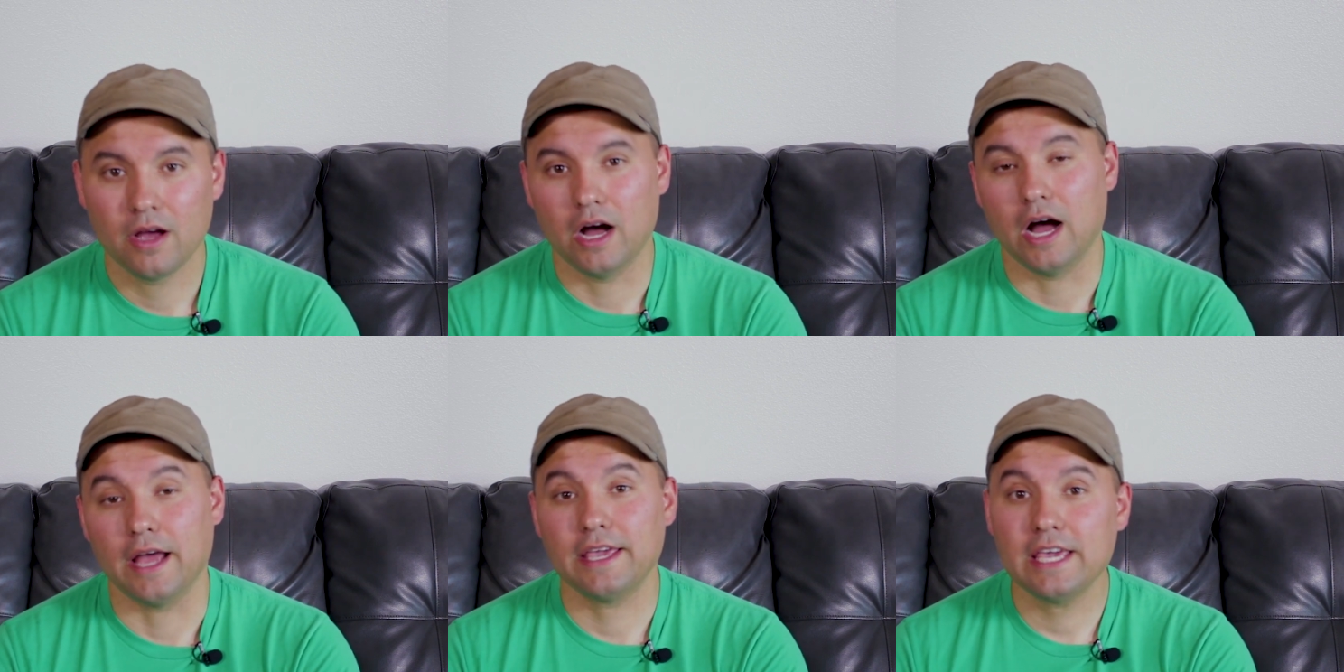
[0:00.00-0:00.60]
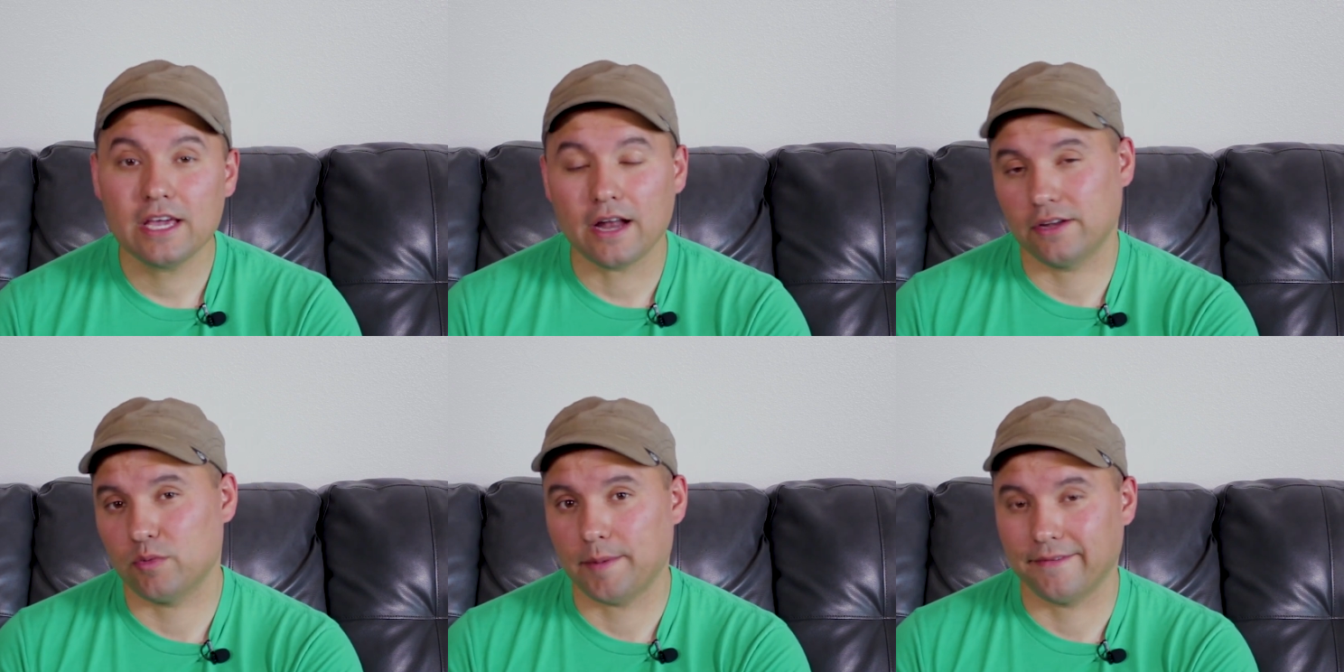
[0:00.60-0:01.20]
Uh, he got
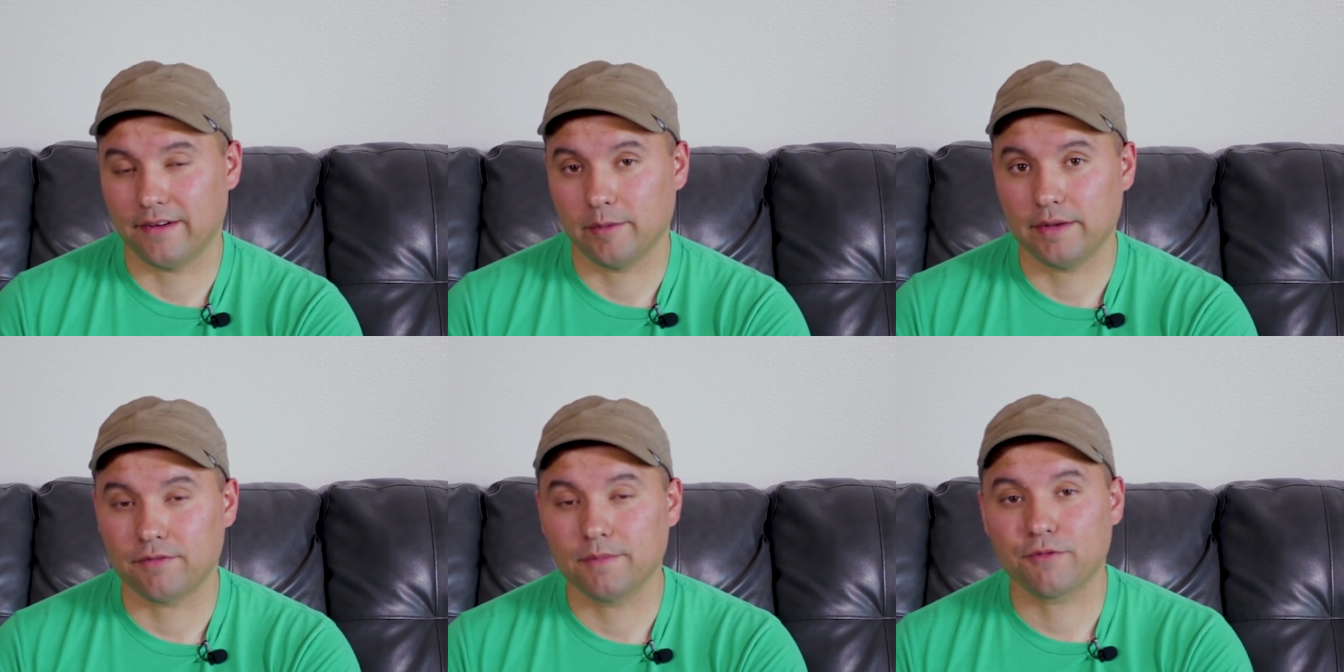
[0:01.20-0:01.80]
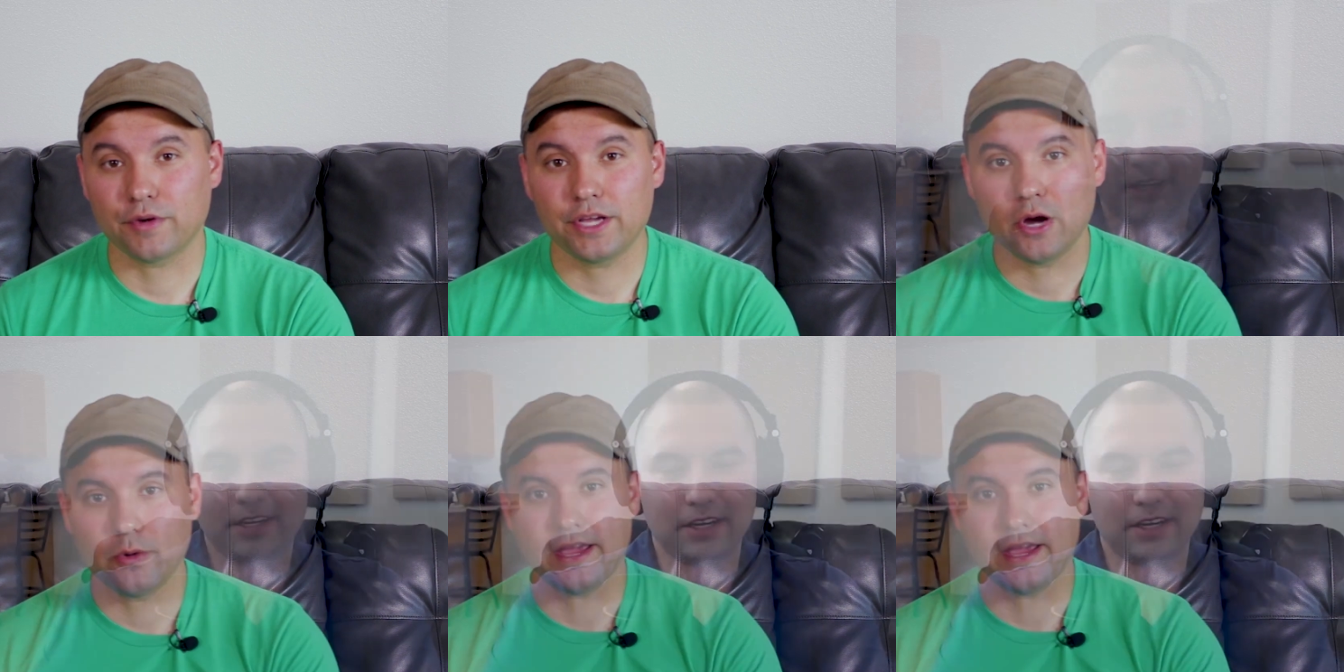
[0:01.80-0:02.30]
into web development from Free Code